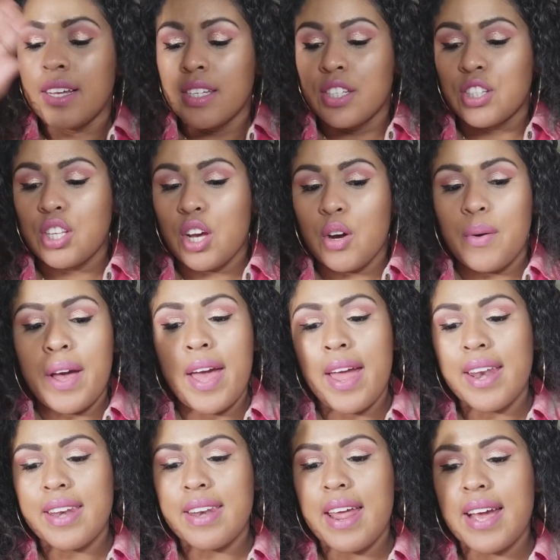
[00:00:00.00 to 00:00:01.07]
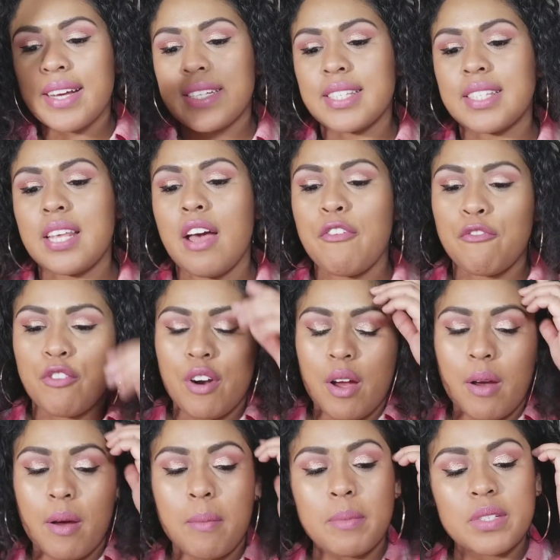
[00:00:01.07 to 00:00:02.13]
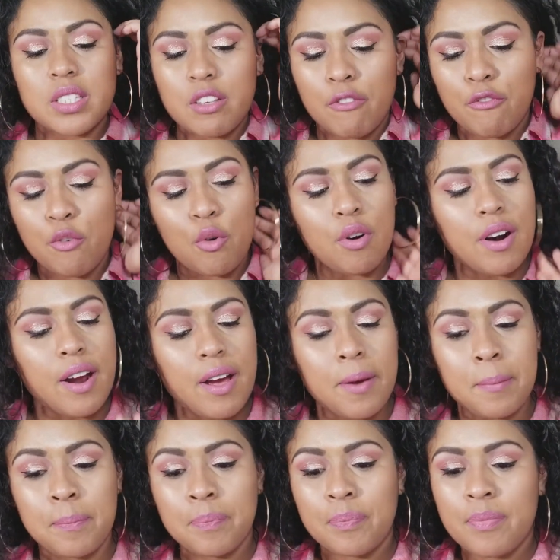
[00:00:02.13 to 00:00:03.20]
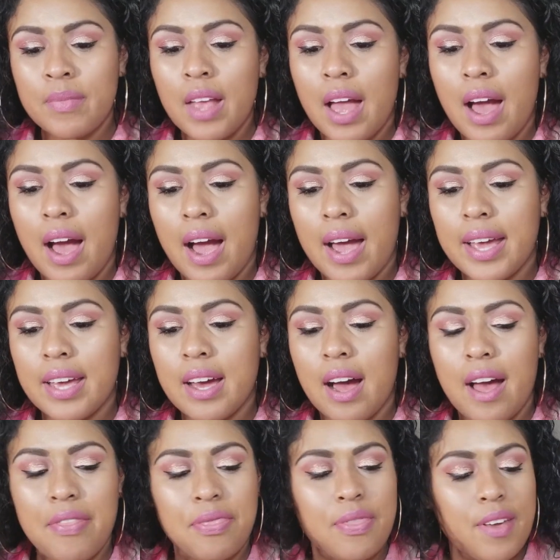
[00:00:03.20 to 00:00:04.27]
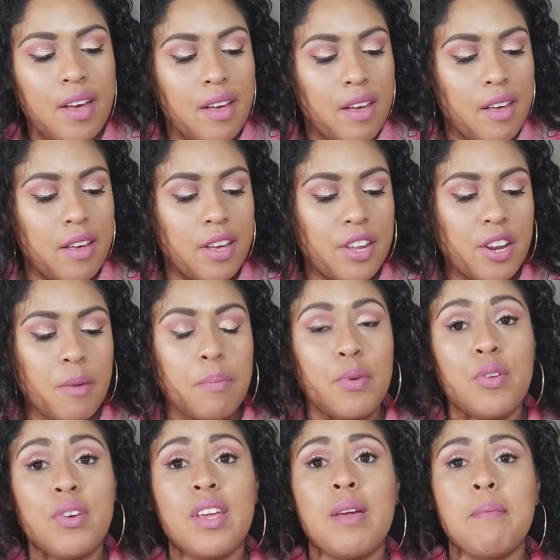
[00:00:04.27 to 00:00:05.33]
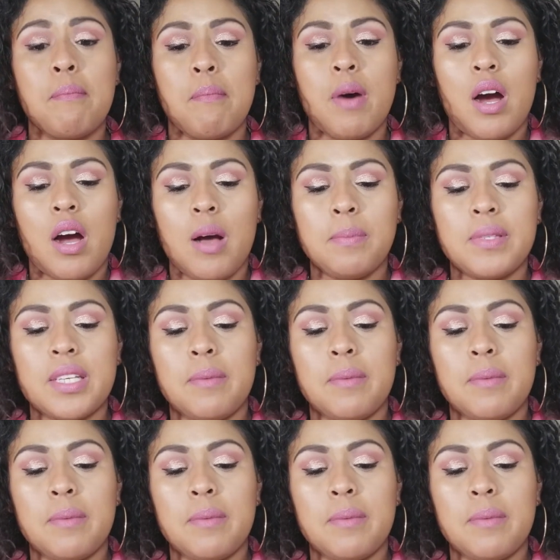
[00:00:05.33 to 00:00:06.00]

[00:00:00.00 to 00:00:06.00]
So next, from Sephora, I got the Huda Beauty Mobs